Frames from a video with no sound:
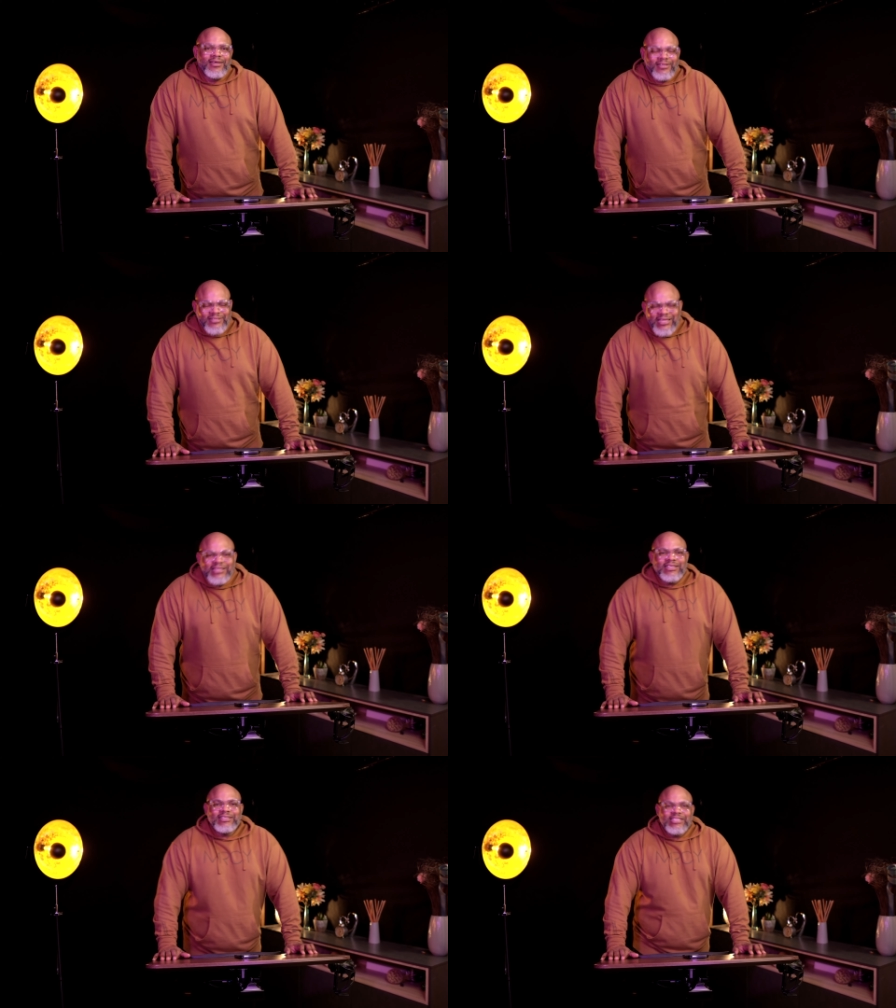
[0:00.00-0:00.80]

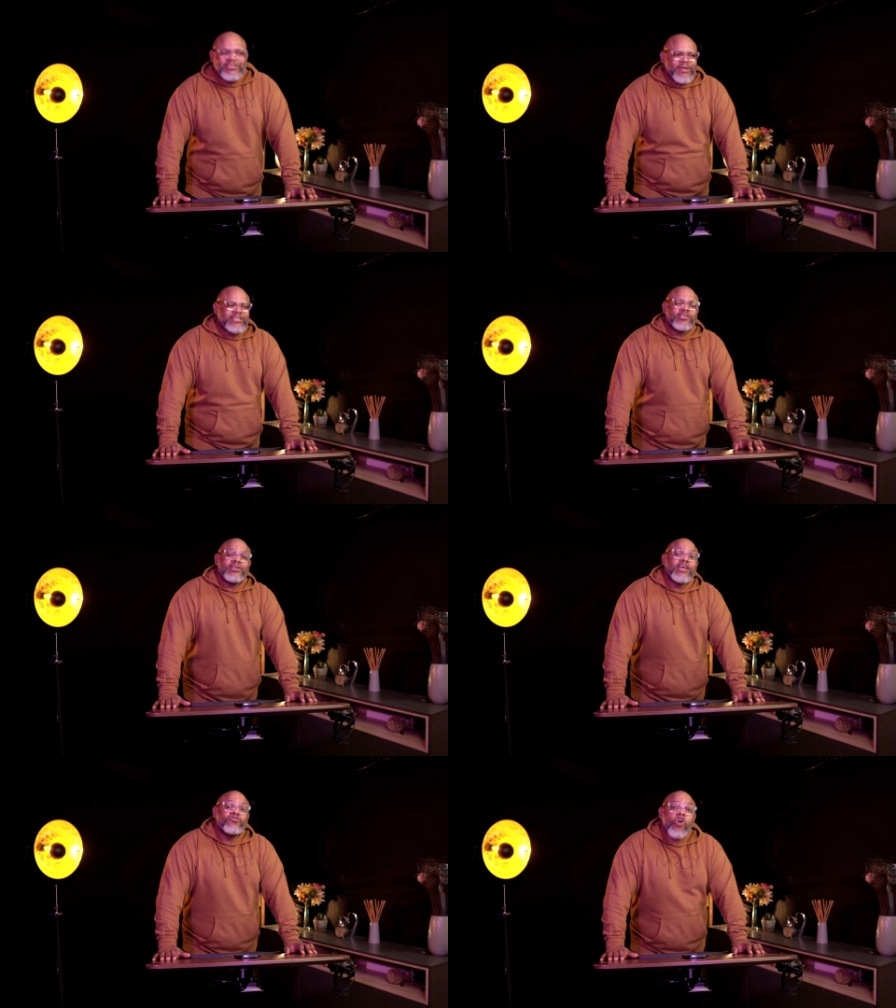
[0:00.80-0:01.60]
Since his
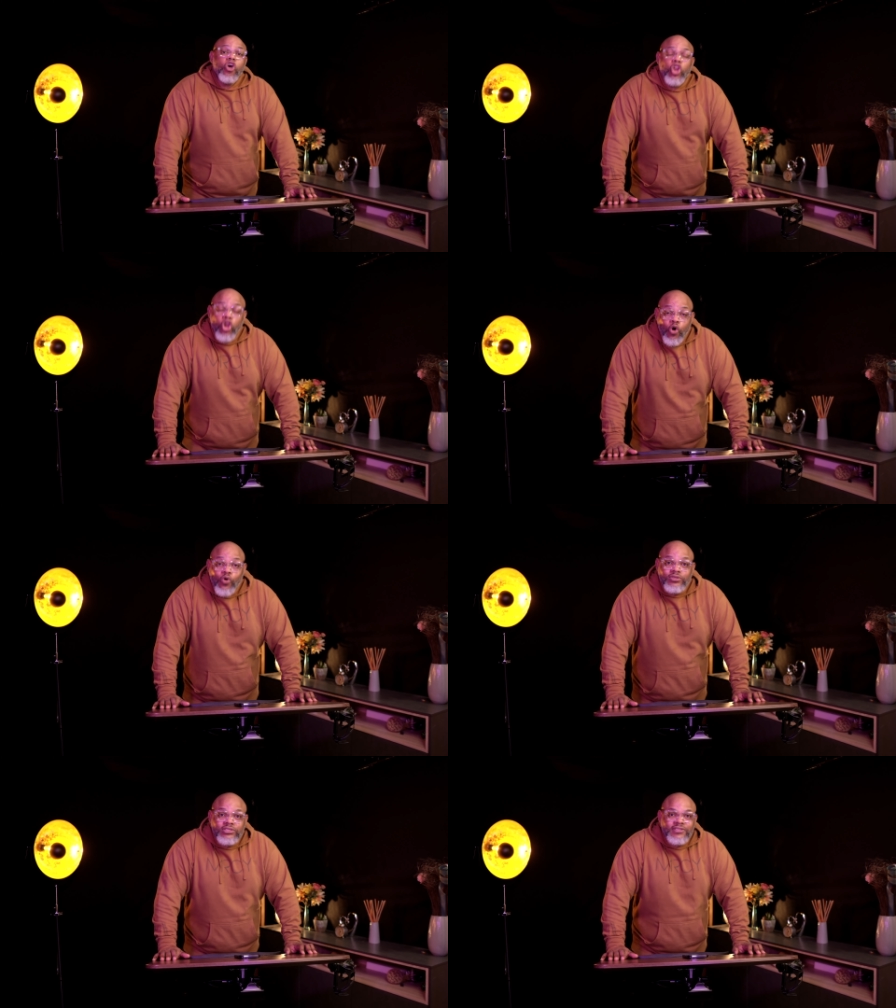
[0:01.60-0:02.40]
dispensation has not
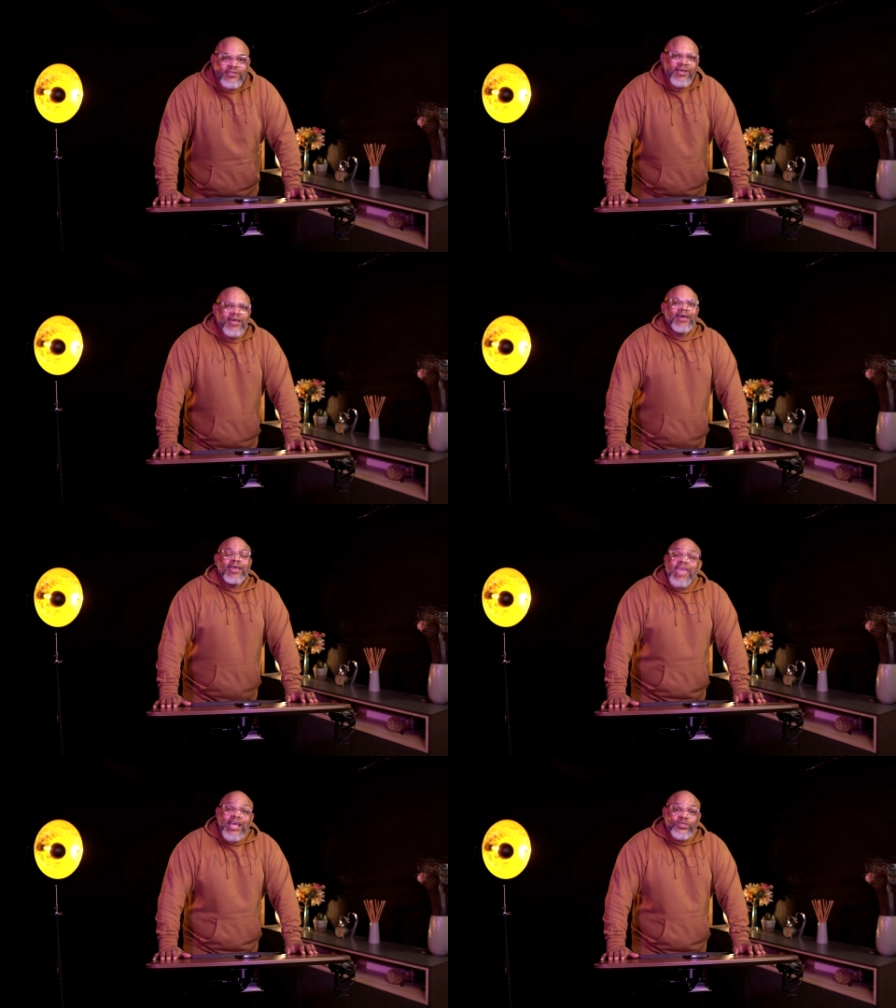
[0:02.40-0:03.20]
closed,
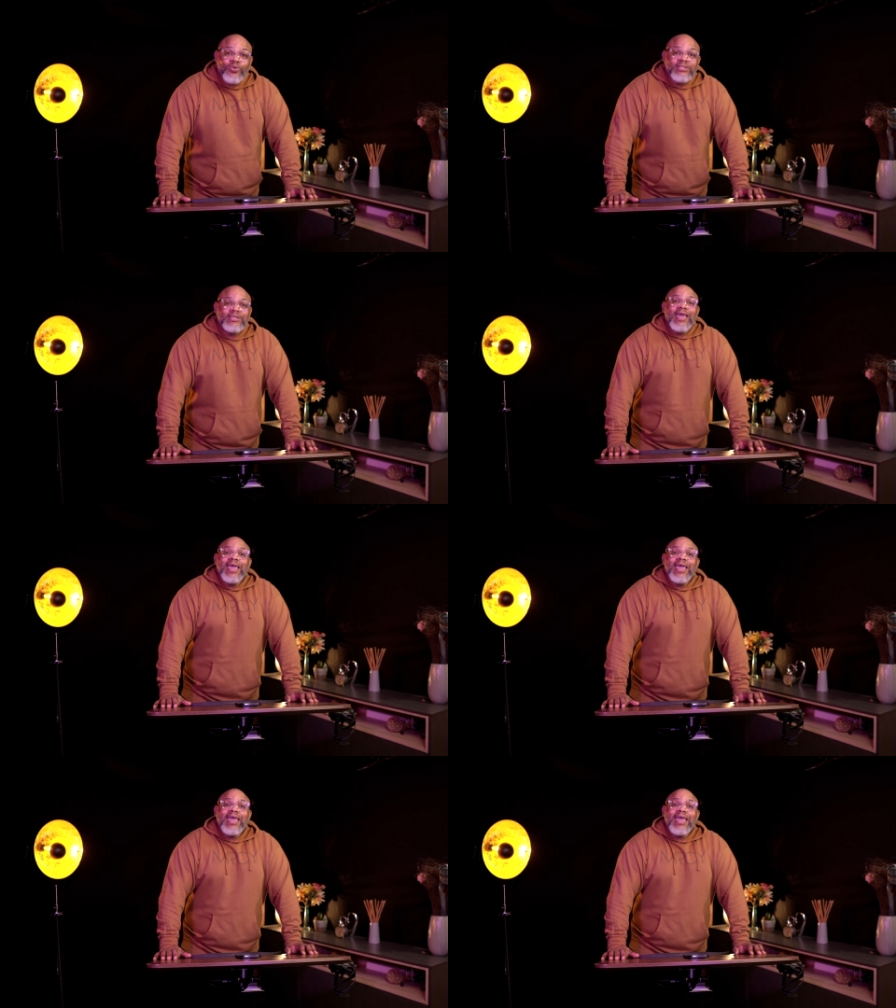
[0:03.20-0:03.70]
guess what?